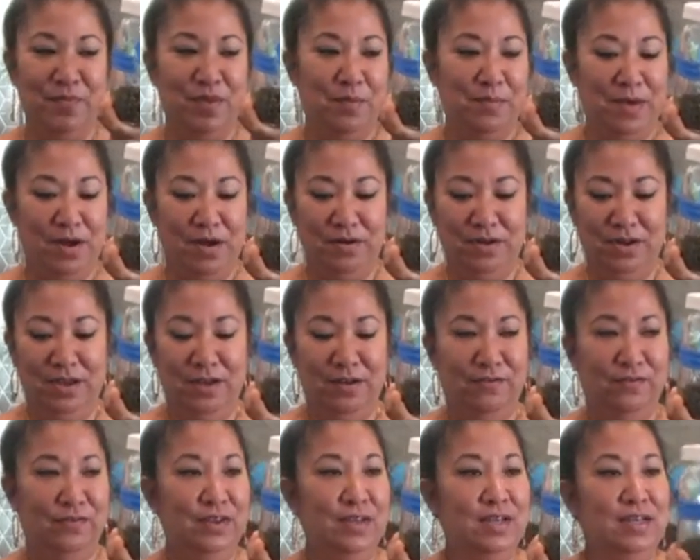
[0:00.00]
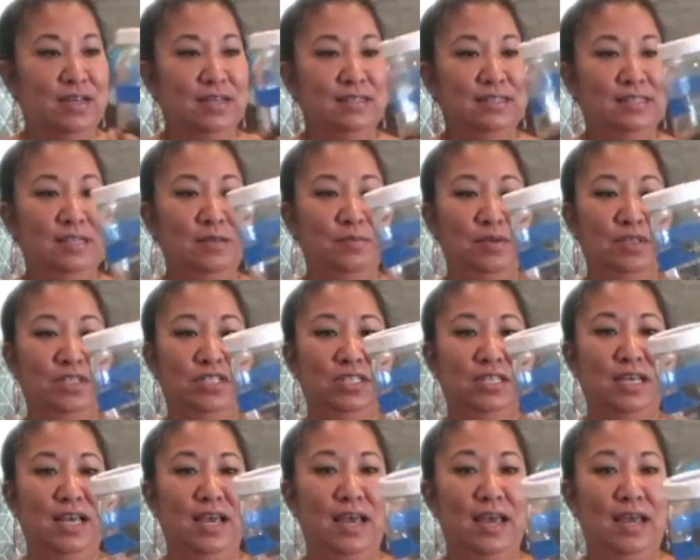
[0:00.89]
amount of
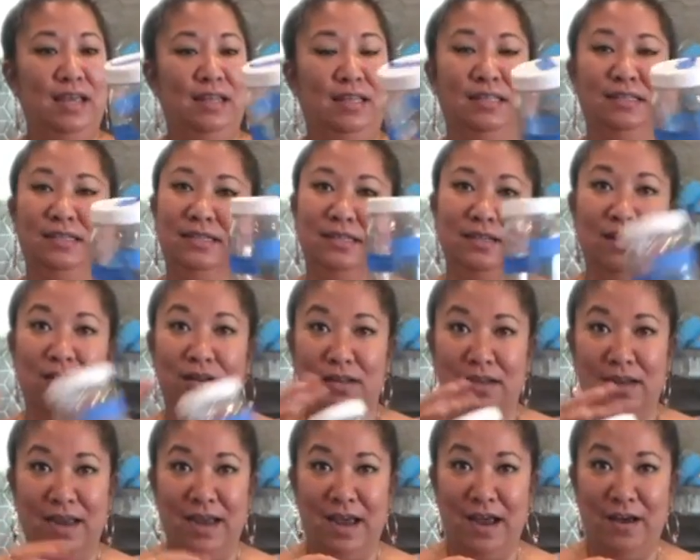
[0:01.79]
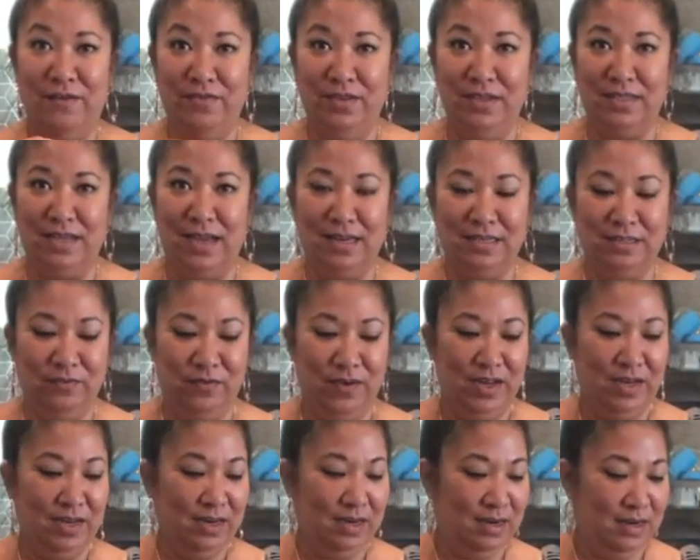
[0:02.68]
CBGA. This is all I have that's
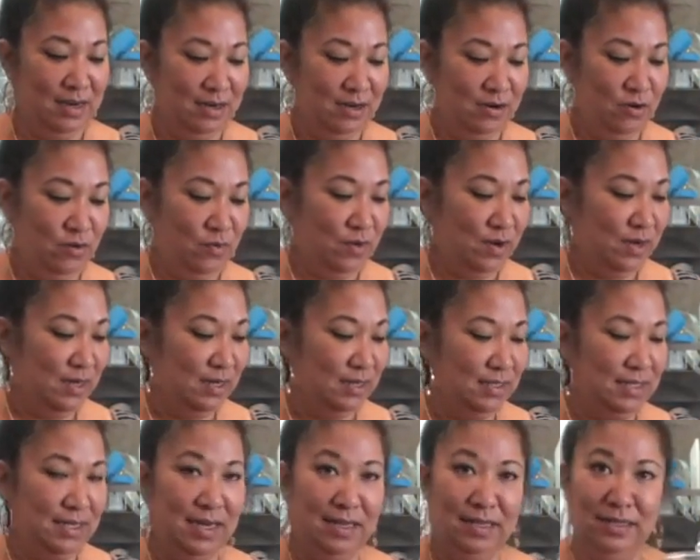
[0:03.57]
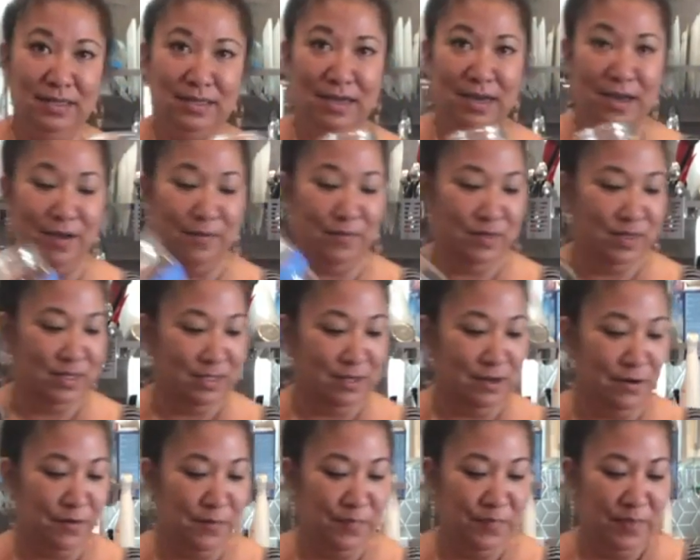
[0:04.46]
activated, and I don't want to take the time.
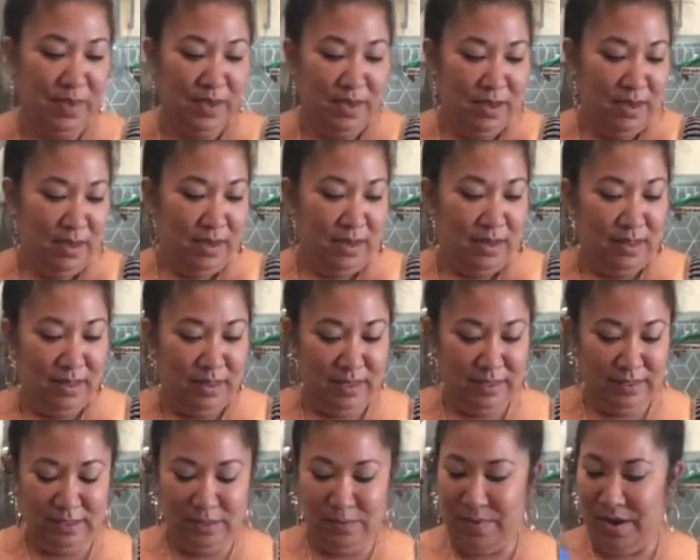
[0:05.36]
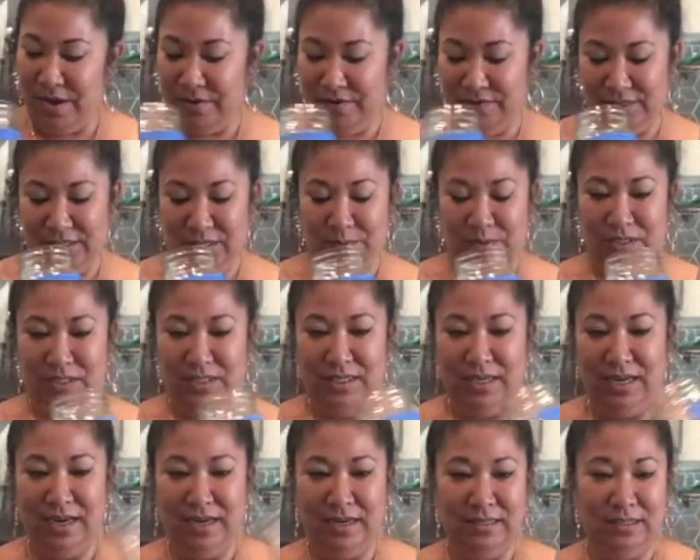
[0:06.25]
So this amount of
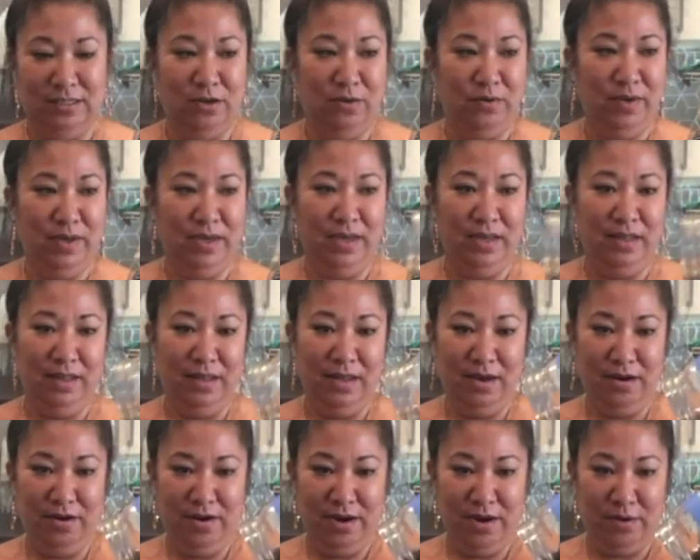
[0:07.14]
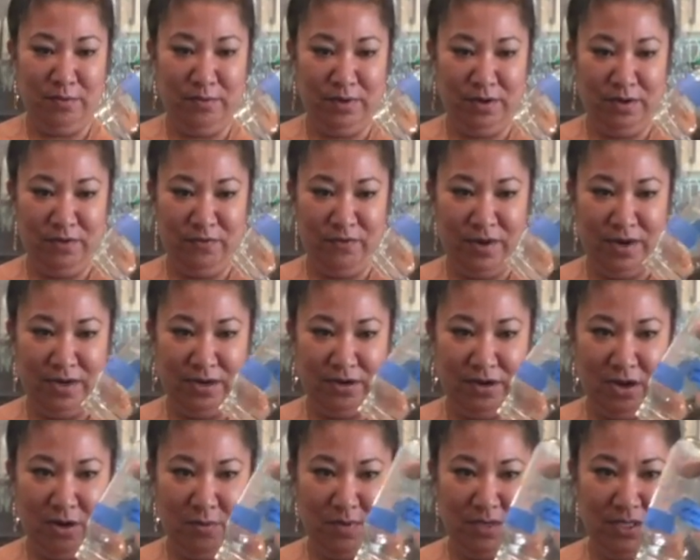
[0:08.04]
CBGA is going in there, and we're going to find out
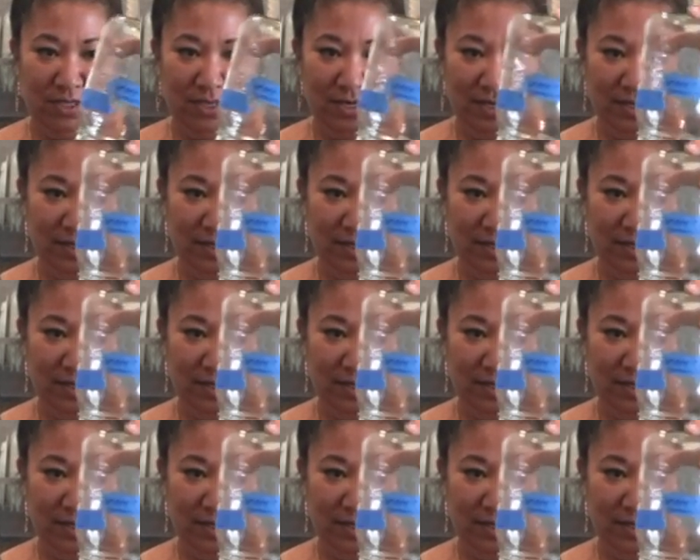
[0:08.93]
how much it